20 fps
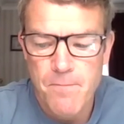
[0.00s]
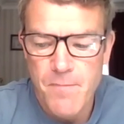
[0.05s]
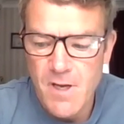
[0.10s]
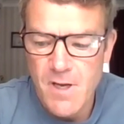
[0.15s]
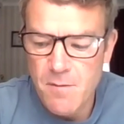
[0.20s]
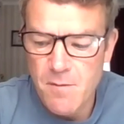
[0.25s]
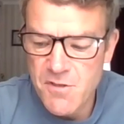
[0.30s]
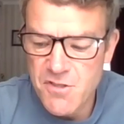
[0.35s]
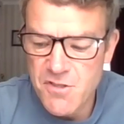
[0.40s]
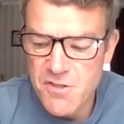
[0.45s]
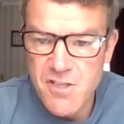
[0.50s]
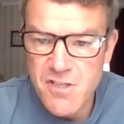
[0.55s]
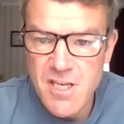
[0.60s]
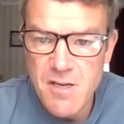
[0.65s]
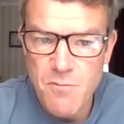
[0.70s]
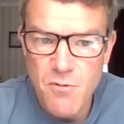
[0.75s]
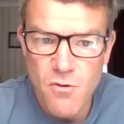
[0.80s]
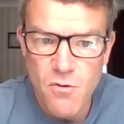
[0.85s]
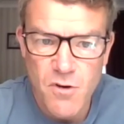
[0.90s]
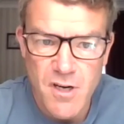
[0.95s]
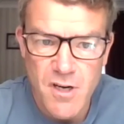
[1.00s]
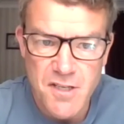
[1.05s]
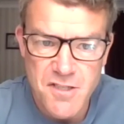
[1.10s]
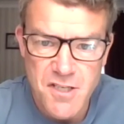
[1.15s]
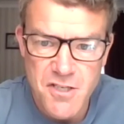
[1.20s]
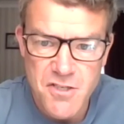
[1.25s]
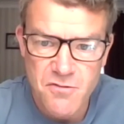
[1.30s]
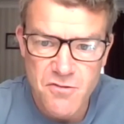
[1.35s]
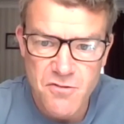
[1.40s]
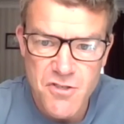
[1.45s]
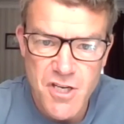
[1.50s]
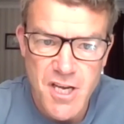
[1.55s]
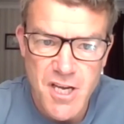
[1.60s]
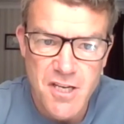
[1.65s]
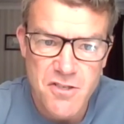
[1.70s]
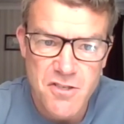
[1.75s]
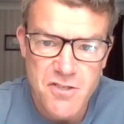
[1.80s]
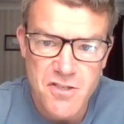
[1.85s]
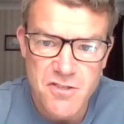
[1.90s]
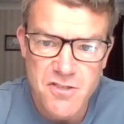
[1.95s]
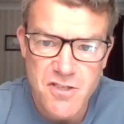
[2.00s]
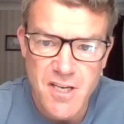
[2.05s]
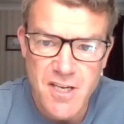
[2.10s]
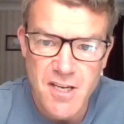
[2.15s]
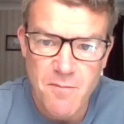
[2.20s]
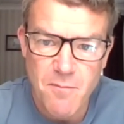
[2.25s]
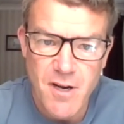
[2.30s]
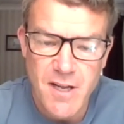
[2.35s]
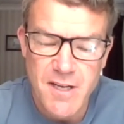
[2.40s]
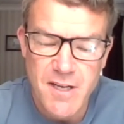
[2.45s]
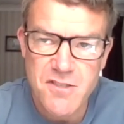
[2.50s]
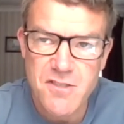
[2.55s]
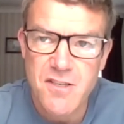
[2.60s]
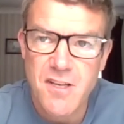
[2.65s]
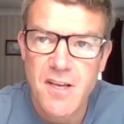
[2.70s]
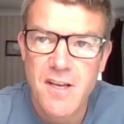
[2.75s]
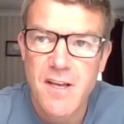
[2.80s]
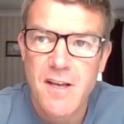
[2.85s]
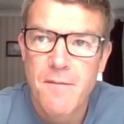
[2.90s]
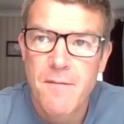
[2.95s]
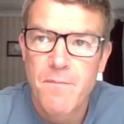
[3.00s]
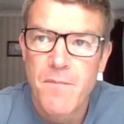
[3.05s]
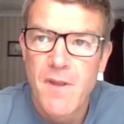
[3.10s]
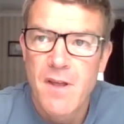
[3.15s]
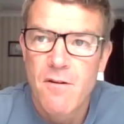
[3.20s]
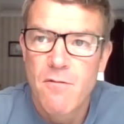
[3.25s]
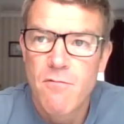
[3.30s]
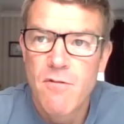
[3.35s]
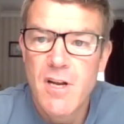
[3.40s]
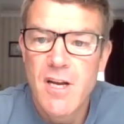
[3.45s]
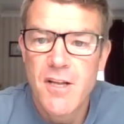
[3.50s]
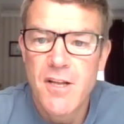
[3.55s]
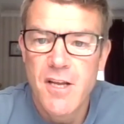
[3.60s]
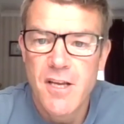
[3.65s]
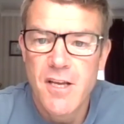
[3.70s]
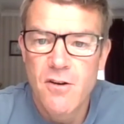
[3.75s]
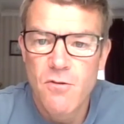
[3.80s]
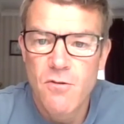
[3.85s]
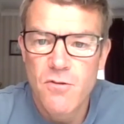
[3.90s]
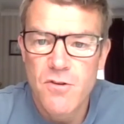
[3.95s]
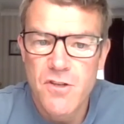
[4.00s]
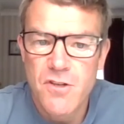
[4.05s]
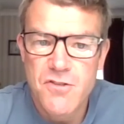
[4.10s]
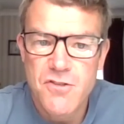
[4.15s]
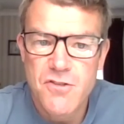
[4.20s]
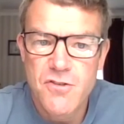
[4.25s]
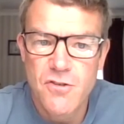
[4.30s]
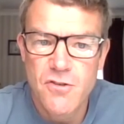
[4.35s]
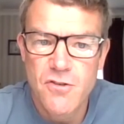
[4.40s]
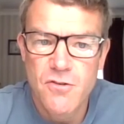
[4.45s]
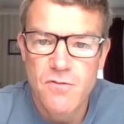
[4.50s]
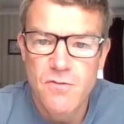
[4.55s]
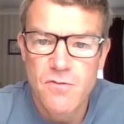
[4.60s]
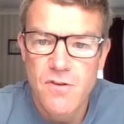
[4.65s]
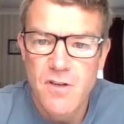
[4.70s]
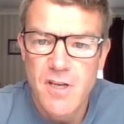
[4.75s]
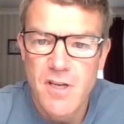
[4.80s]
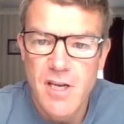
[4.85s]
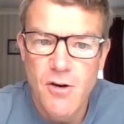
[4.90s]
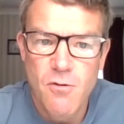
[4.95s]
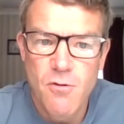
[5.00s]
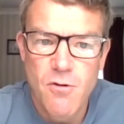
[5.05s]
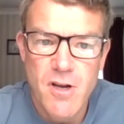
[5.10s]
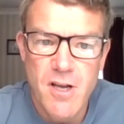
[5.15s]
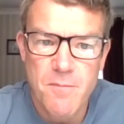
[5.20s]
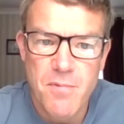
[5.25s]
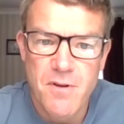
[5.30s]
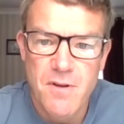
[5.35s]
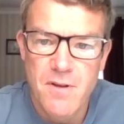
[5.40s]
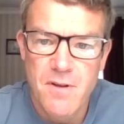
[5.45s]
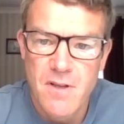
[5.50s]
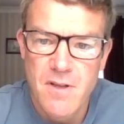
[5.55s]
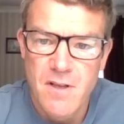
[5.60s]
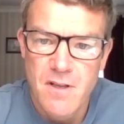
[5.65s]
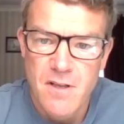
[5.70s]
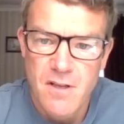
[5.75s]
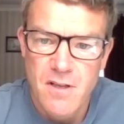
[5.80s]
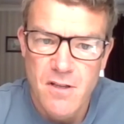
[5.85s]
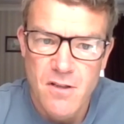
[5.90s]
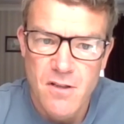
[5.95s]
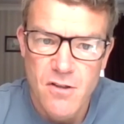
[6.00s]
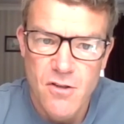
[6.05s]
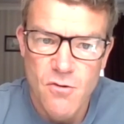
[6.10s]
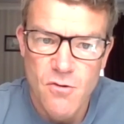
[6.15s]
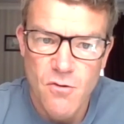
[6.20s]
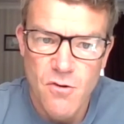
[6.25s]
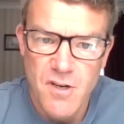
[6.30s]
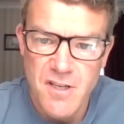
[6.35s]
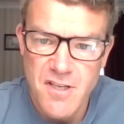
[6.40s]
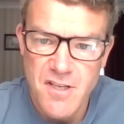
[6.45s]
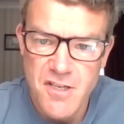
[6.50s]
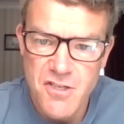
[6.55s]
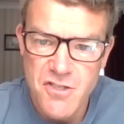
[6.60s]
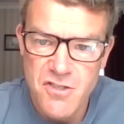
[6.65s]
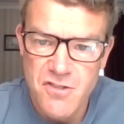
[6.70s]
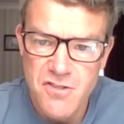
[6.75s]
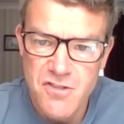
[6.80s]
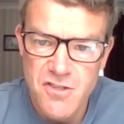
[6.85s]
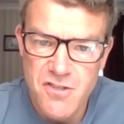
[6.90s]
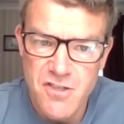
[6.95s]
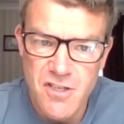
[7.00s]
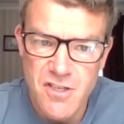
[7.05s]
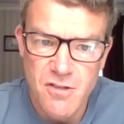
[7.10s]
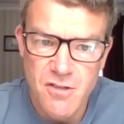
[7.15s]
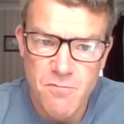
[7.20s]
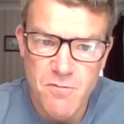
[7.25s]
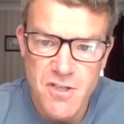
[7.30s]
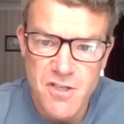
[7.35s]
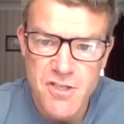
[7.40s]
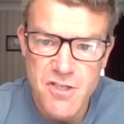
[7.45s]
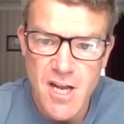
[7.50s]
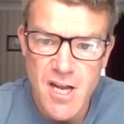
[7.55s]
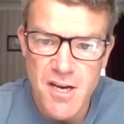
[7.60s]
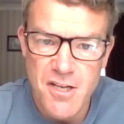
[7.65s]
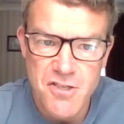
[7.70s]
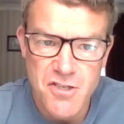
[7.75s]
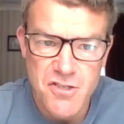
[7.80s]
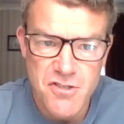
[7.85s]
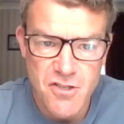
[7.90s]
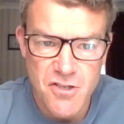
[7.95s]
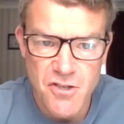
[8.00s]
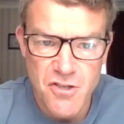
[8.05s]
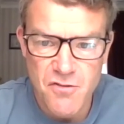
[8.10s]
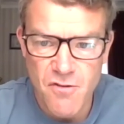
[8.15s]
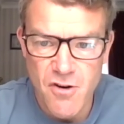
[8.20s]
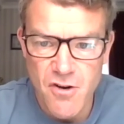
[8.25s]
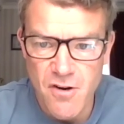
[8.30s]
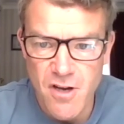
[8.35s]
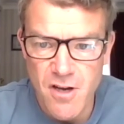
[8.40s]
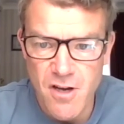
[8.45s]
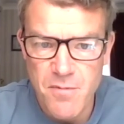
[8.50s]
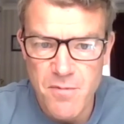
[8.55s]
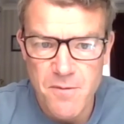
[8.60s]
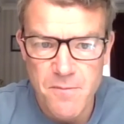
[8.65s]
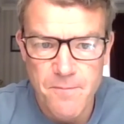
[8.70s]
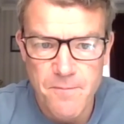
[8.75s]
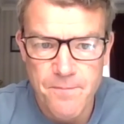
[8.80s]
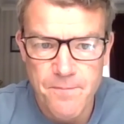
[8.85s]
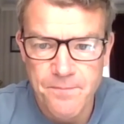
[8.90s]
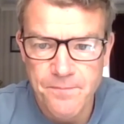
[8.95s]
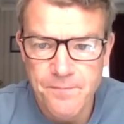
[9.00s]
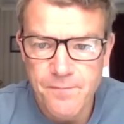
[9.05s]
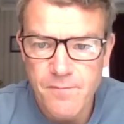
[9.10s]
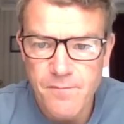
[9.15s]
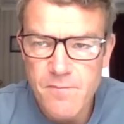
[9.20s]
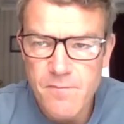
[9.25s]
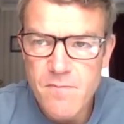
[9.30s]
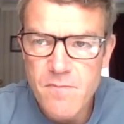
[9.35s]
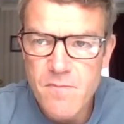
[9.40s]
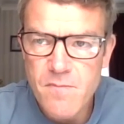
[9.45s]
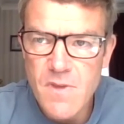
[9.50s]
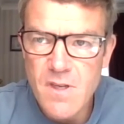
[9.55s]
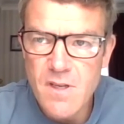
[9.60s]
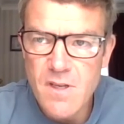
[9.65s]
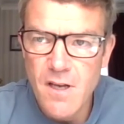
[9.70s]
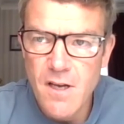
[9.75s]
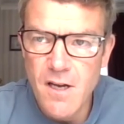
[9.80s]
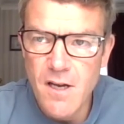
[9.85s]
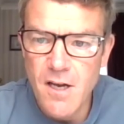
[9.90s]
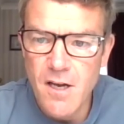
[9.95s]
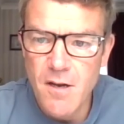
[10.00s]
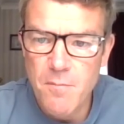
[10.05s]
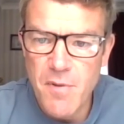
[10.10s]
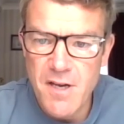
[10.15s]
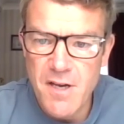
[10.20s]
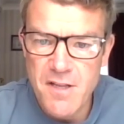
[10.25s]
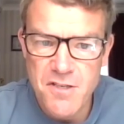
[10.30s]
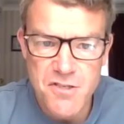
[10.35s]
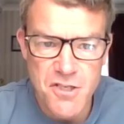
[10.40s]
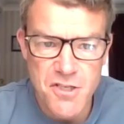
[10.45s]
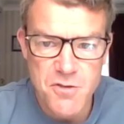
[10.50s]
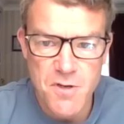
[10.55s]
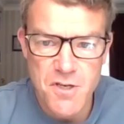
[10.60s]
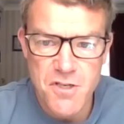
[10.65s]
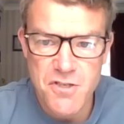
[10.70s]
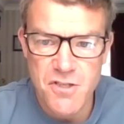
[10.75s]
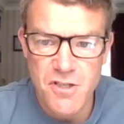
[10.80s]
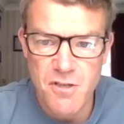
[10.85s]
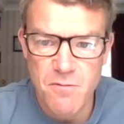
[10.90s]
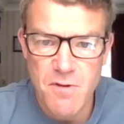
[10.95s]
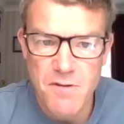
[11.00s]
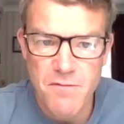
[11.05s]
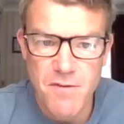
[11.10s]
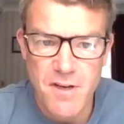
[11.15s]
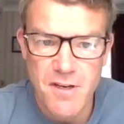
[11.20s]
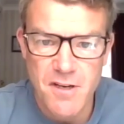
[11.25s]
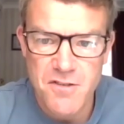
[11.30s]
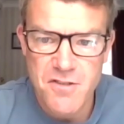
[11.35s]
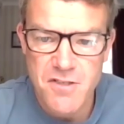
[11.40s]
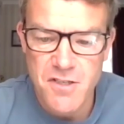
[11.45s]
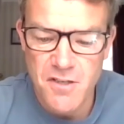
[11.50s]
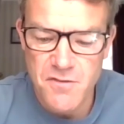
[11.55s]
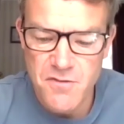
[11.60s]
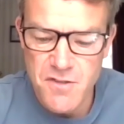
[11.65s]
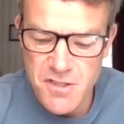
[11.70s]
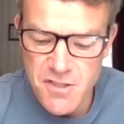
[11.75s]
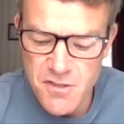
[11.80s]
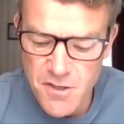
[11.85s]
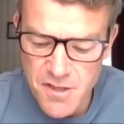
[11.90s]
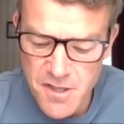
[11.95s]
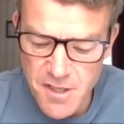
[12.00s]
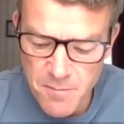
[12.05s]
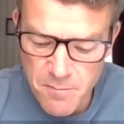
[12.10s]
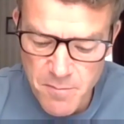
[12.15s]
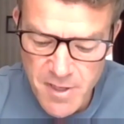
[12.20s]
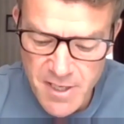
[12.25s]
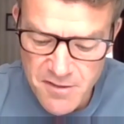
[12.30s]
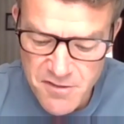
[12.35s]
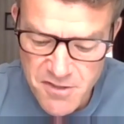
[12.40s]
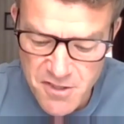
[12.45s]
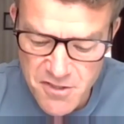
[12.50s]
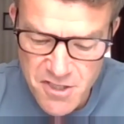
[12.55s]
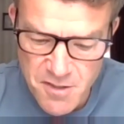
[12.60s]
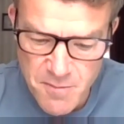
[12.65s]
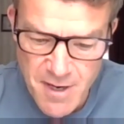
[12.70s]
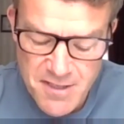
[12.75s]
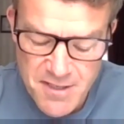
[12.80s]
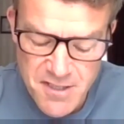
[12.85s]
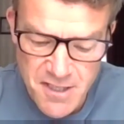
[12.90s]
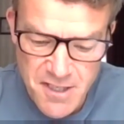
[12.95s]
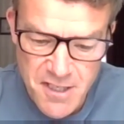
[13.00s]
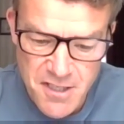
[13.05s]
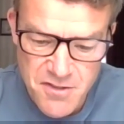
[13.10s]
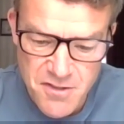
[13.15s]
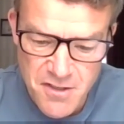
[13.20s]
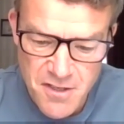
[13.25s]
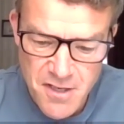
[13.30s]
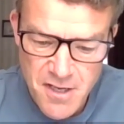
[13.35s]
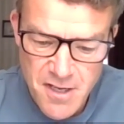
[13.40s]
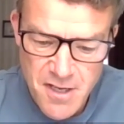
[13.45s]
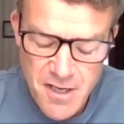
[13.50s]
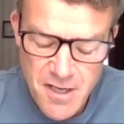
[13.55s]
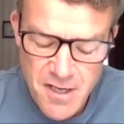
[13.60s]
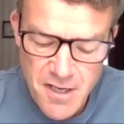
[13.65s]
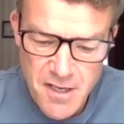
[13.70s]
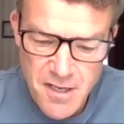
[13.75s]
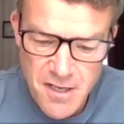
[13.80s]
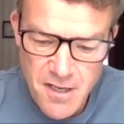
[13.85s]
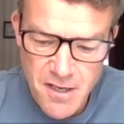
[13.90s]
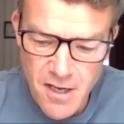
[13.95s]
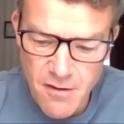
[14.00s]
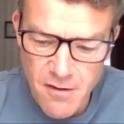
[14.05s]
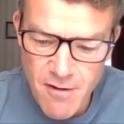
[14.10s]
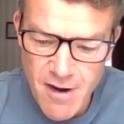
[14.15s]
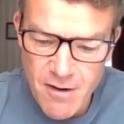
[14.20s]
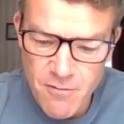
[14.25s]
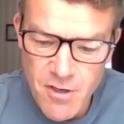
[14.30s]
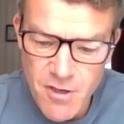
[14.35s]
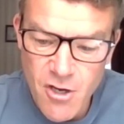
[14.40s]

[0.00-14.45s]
And um, this is deep organizational change that's taking place really in order to equip the organization to deal with the challenges that are thrown up uh, by the situation that we find ourselves in. So I think being systematic is uh, around